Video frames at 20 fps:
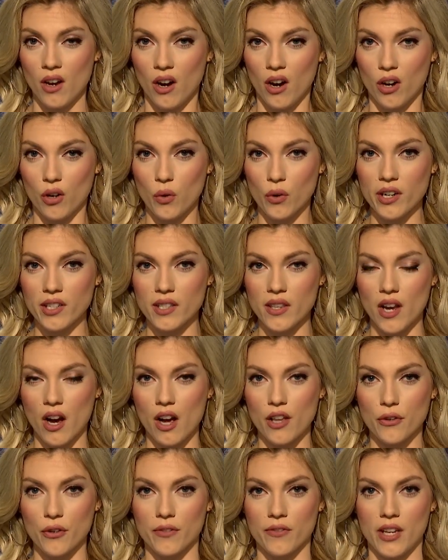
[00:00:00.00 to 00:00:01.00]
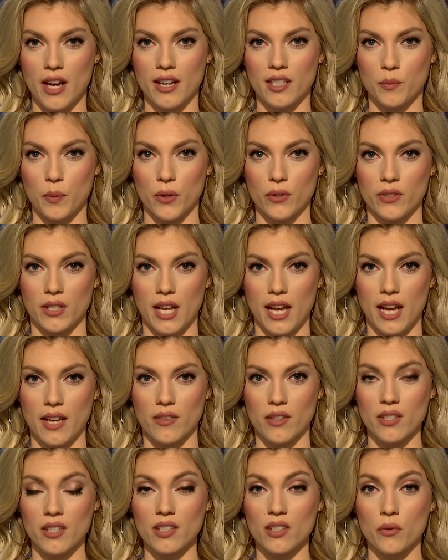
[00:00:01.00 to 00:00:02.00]
According to the author of the expose,
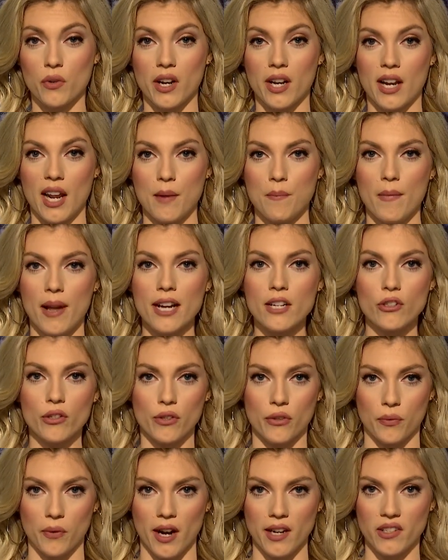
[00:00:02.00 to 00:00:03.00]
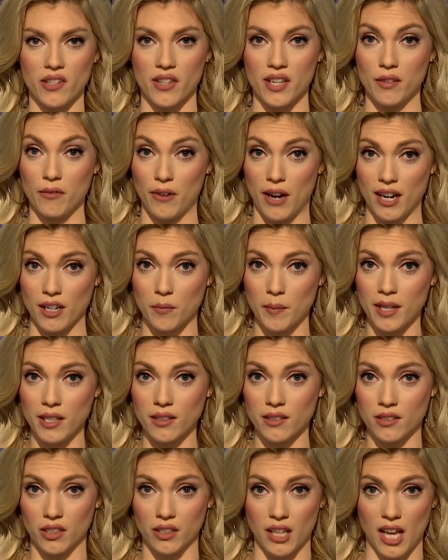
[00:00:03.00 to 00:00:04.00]
this has created a major threat to the
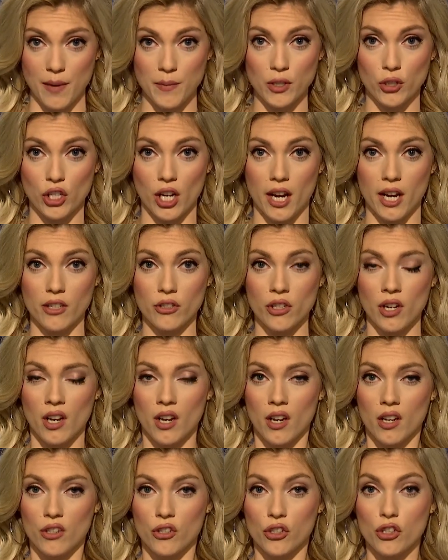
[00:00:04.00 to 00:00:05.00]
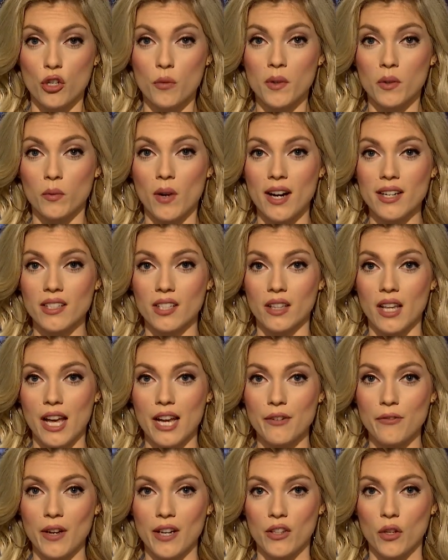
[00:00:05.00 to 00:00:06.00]
environment, to climate change, to human right to
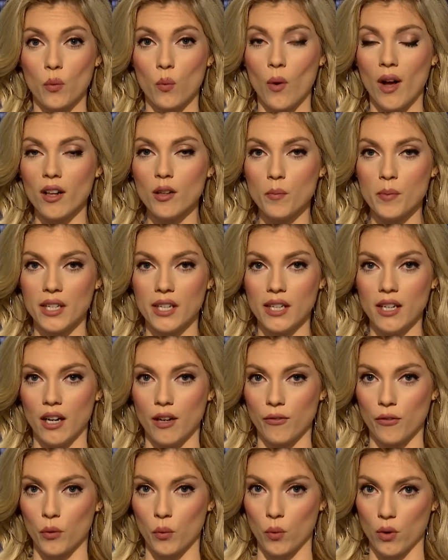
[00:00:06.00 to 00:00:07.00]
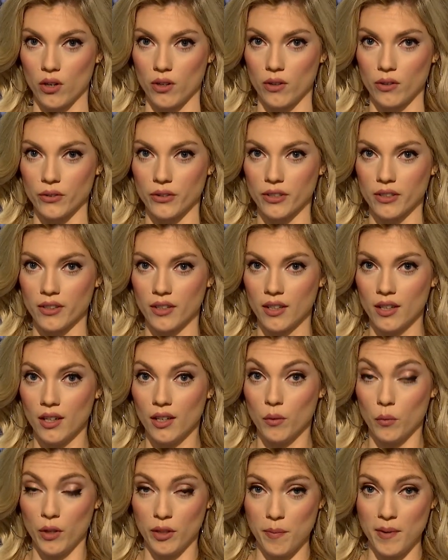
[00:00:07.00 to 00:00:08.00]
life, and the well-being of the world.
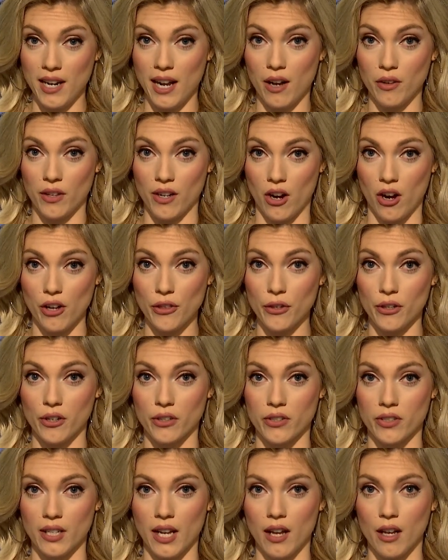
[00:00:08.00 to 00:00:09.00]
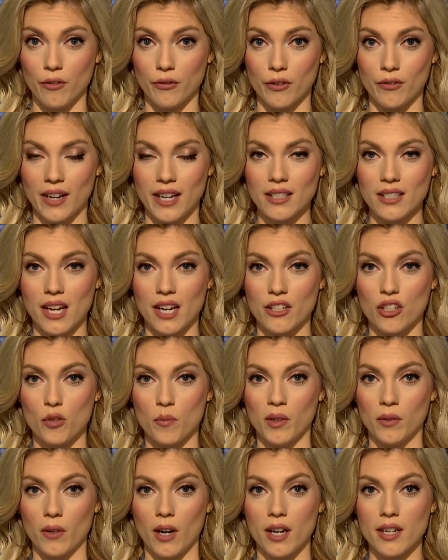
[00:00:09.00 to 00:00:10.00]
With me now, the author herself of
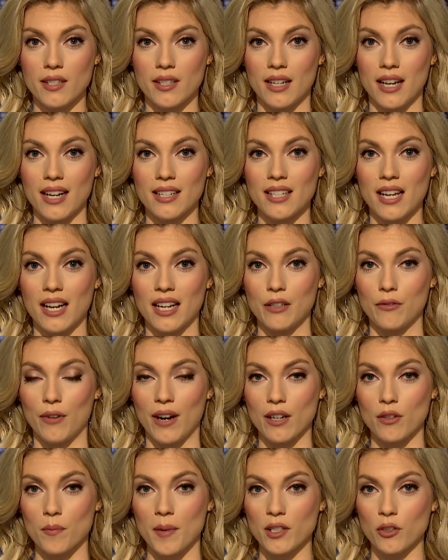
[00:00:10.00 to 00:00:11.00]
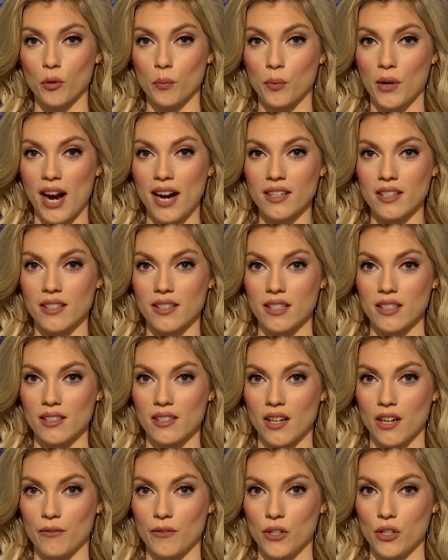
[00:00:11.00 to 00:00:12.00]
Anti-Human Rights and Anti-Environmental
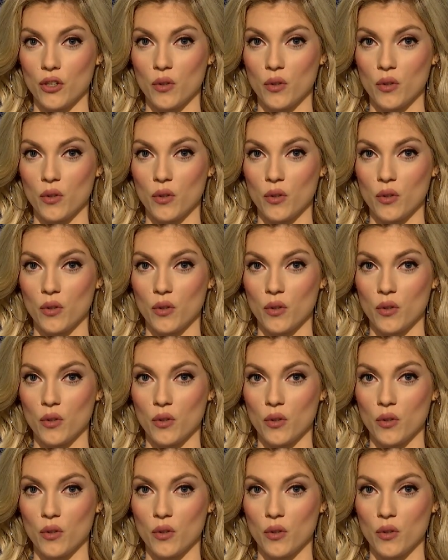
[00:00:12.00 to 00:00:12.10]
Practices of the